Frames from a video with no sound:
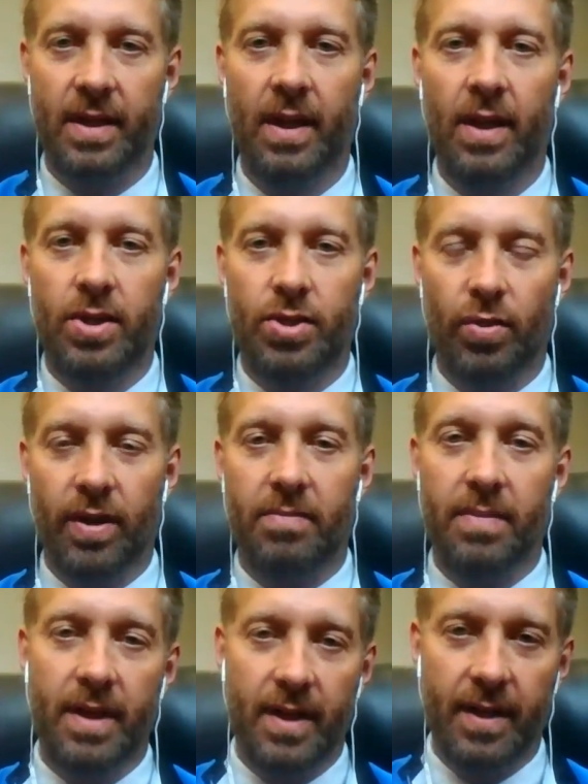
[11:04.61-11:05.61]
showing
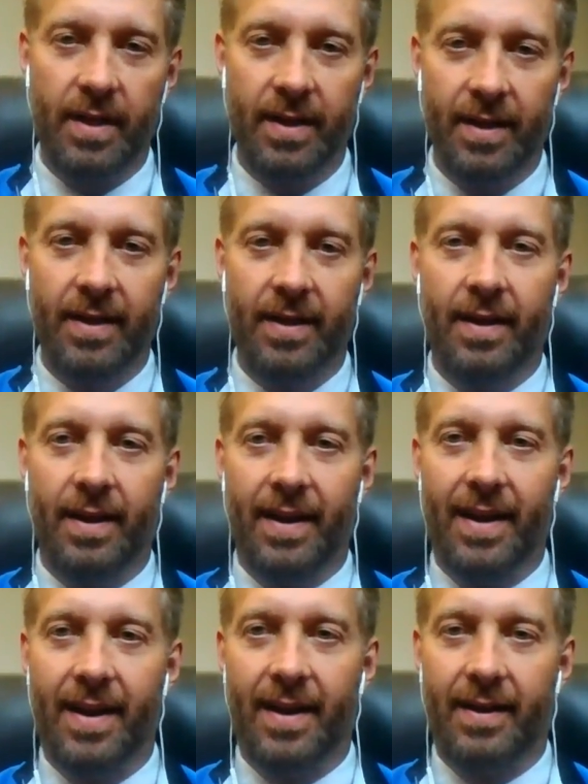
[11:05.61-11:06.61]
me
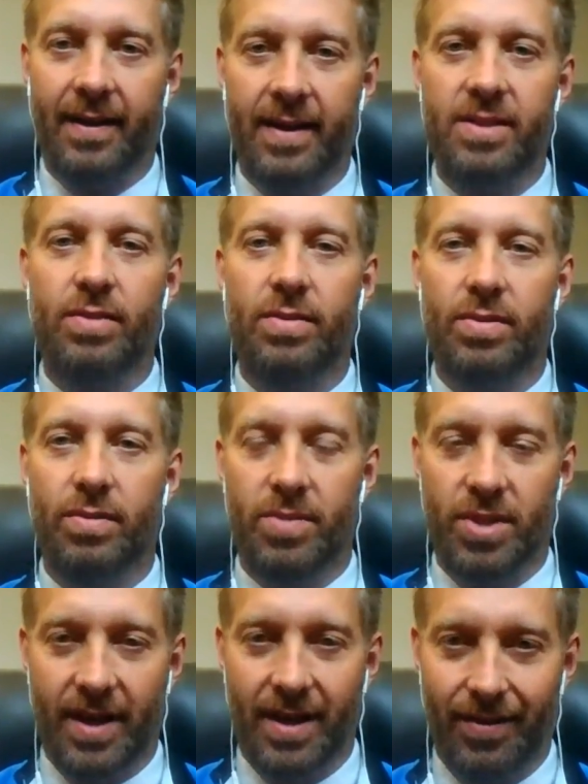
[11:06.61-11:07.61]
his YouTube
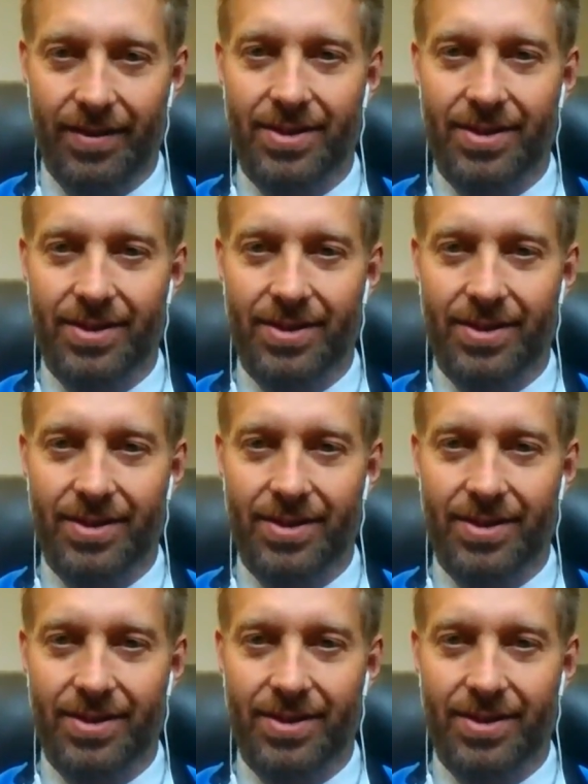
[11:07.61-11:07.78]
channel this